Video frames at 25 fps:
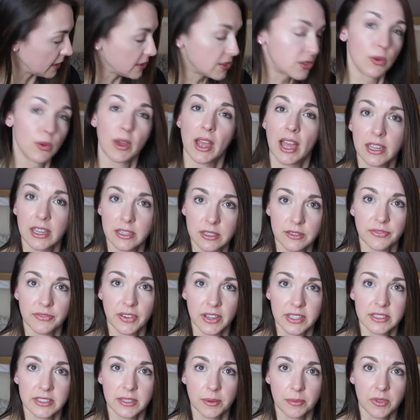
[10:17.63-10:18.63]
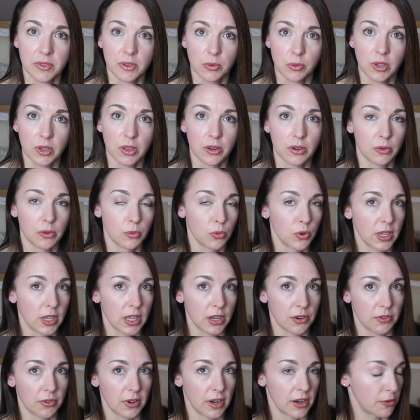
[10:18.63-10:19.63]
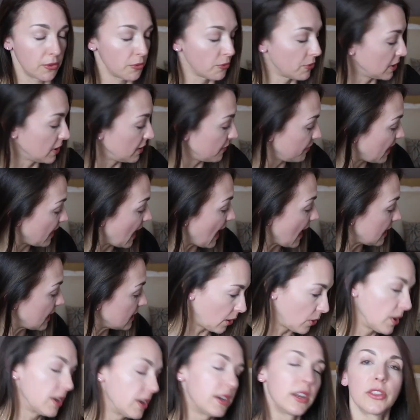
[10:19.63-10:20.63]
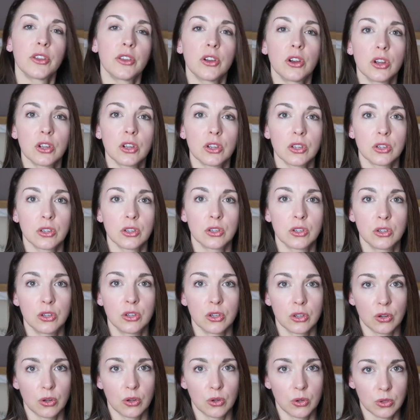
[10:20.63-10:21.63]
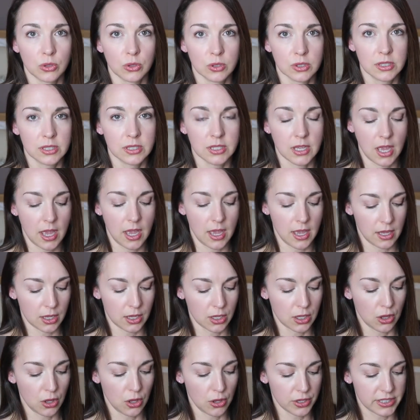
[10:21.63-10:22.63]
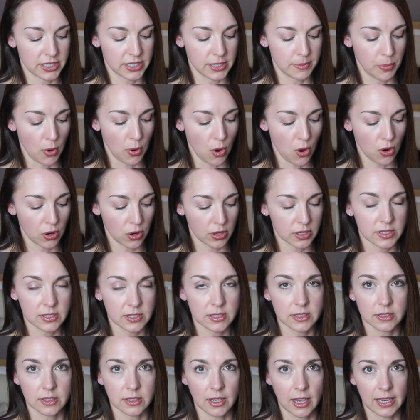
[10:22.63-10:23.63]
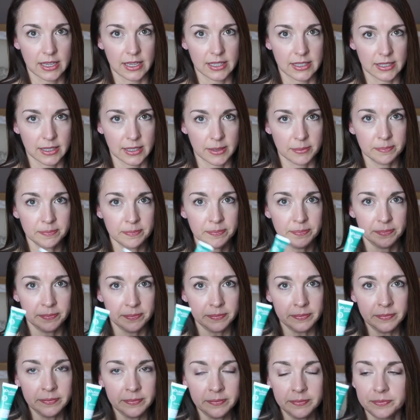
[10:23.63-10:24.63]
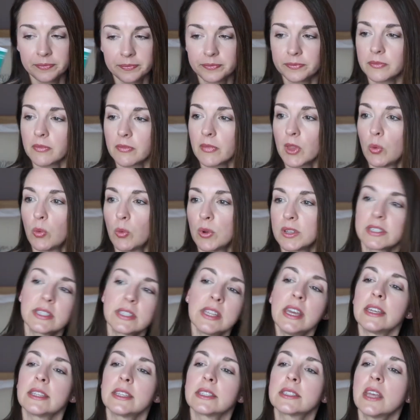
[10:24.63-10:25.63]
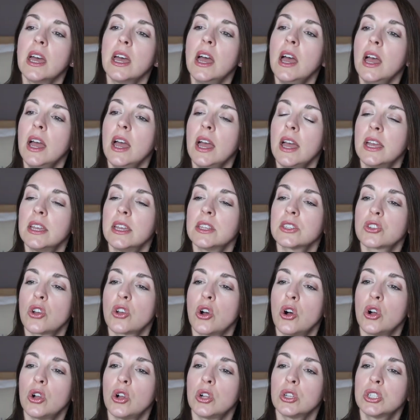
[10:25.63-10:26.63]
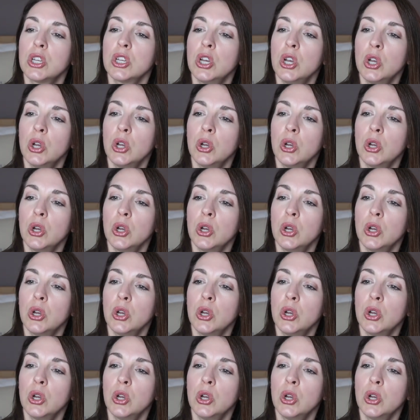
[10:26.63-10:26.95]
so I had to find something that would get rid of that. Now, another good old glossy box item was this. It's called